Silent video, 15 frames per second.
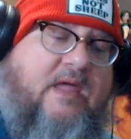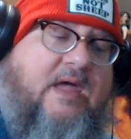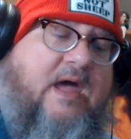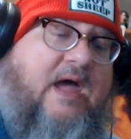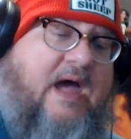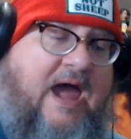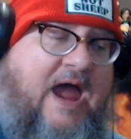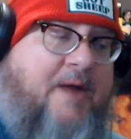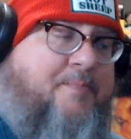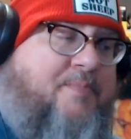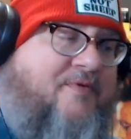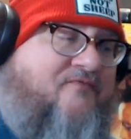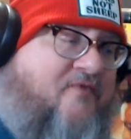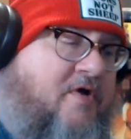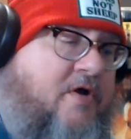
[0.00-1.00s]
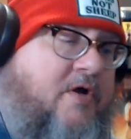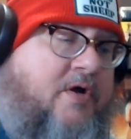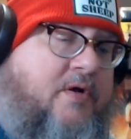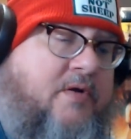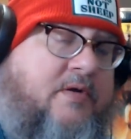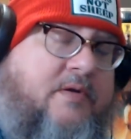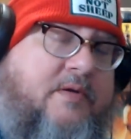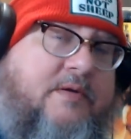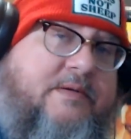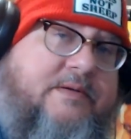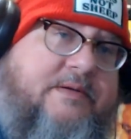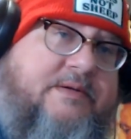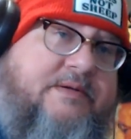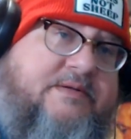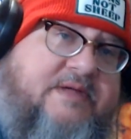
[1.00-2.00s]
I prefer
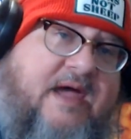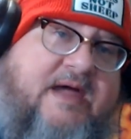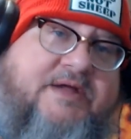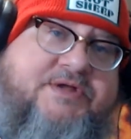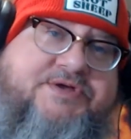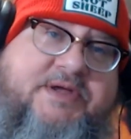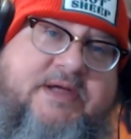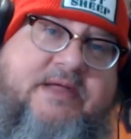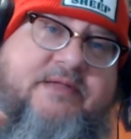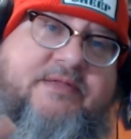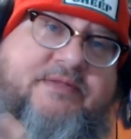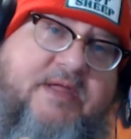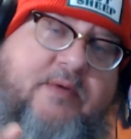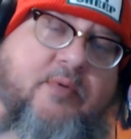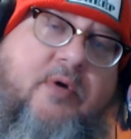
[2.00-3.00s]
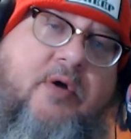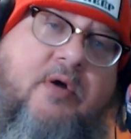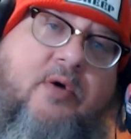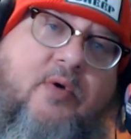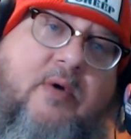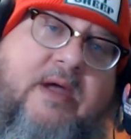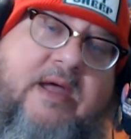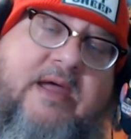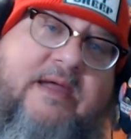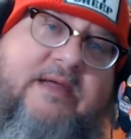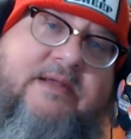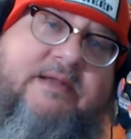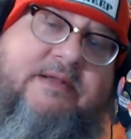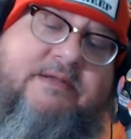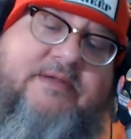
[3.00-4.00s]
Tai Chi Zero
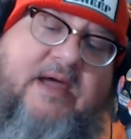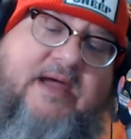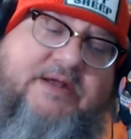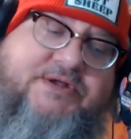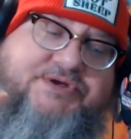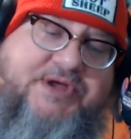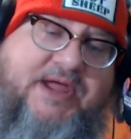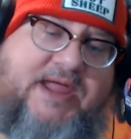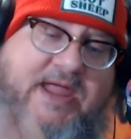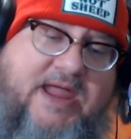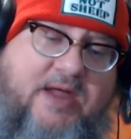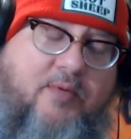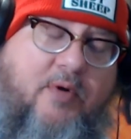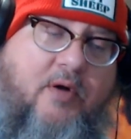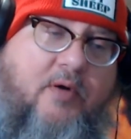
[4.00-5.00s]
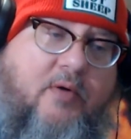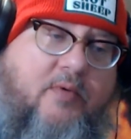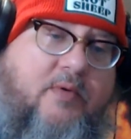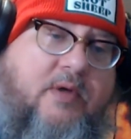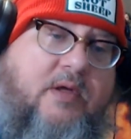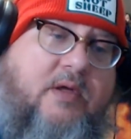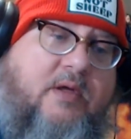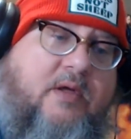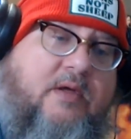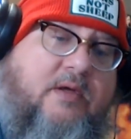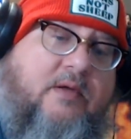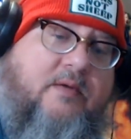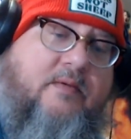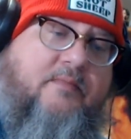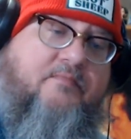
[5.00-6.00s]
and Tai Chi Hero
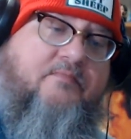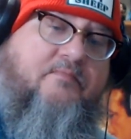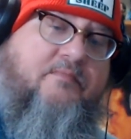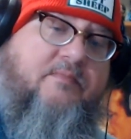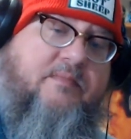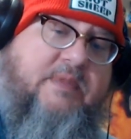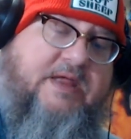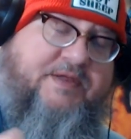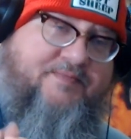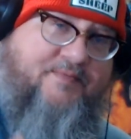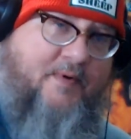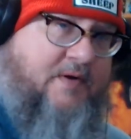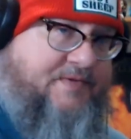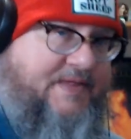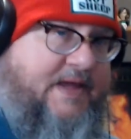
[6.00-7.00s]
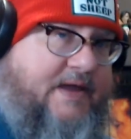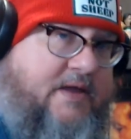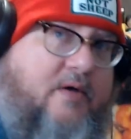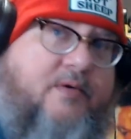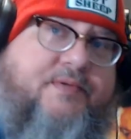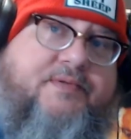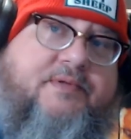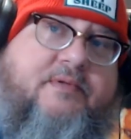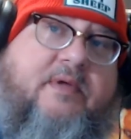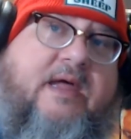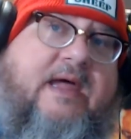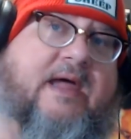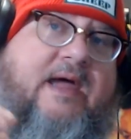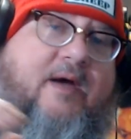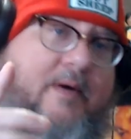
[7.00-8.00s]
as far as that goes.
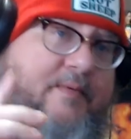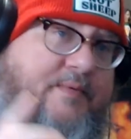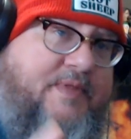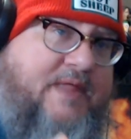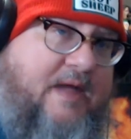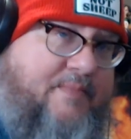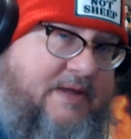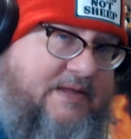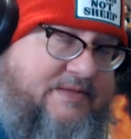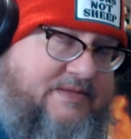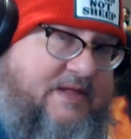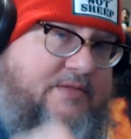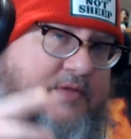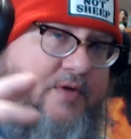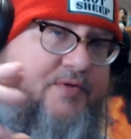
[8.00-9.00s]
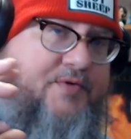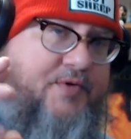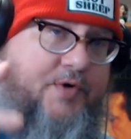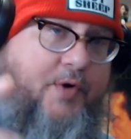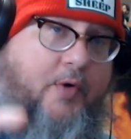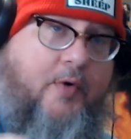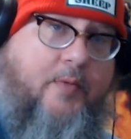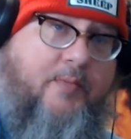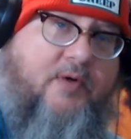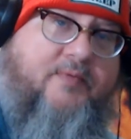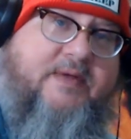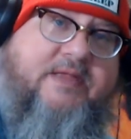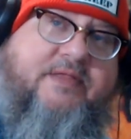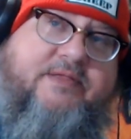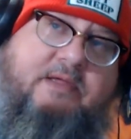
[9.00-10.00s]
However, that being said, those are newer
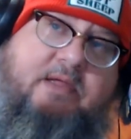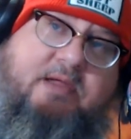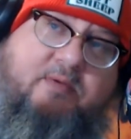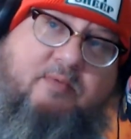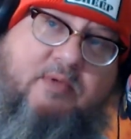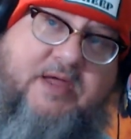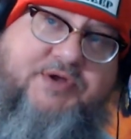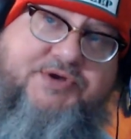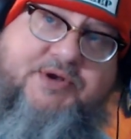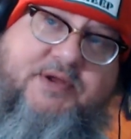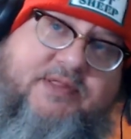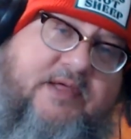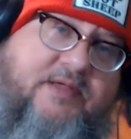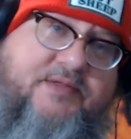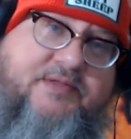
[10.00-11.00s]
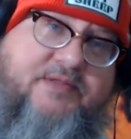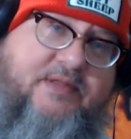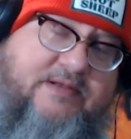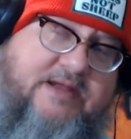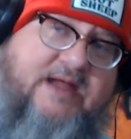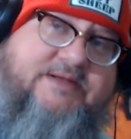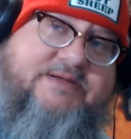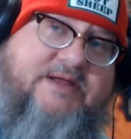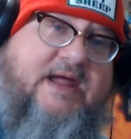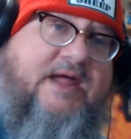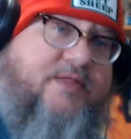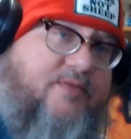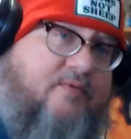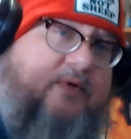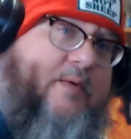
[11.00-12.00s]
movies in relation to this.
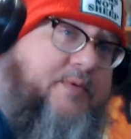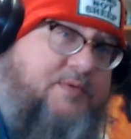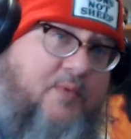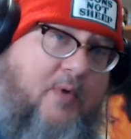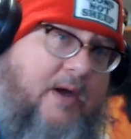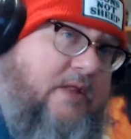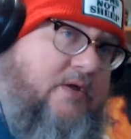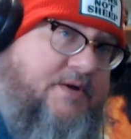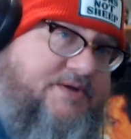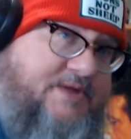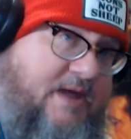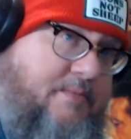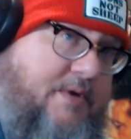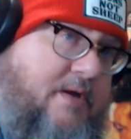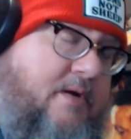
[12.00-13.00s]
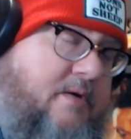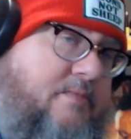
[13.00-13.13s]
1993 was quite a long time ago.